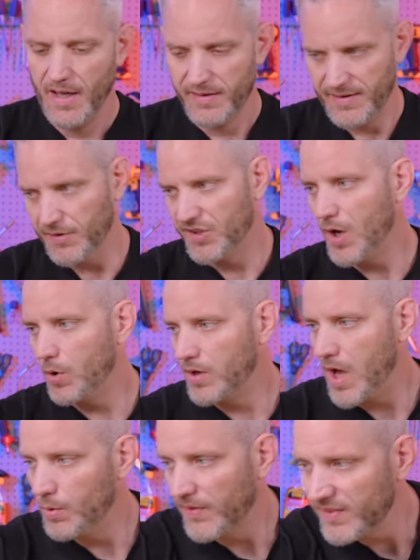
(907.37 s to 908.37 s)
Now to go
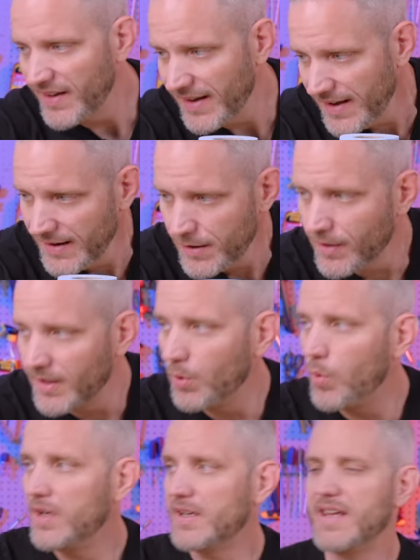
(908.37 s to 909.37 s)
along with cleaning, you're gonna to
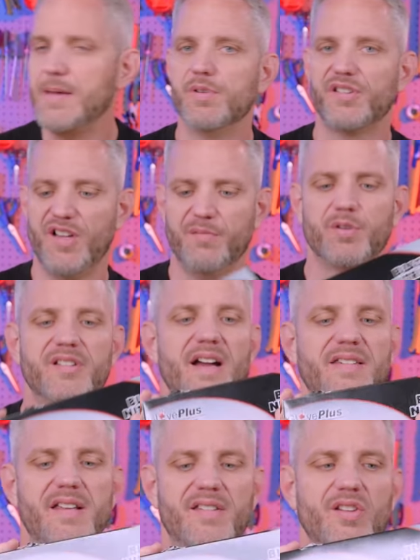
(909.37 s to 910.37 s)
want to keep yourself
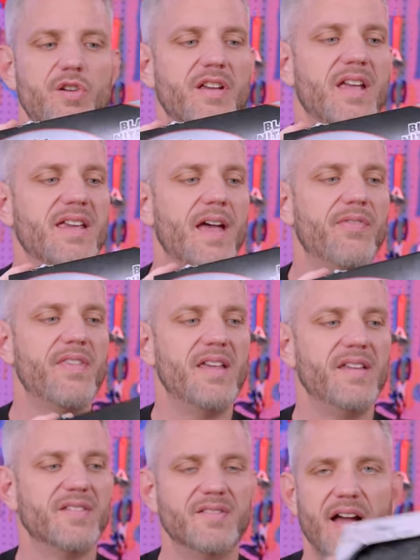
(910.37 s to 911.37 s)
protected so you can get
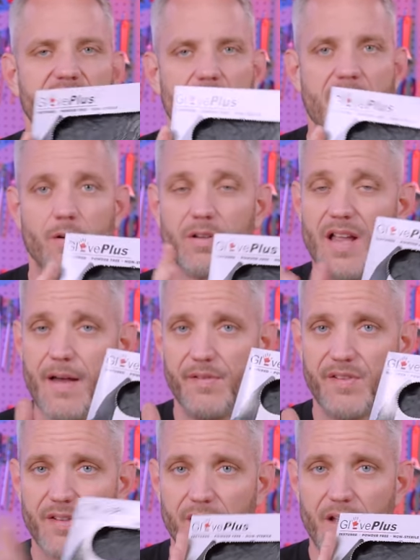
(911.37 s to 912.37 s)
these nitrile
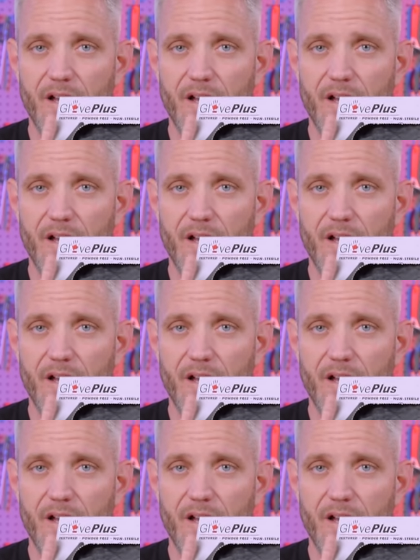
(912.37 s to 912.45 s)
gloves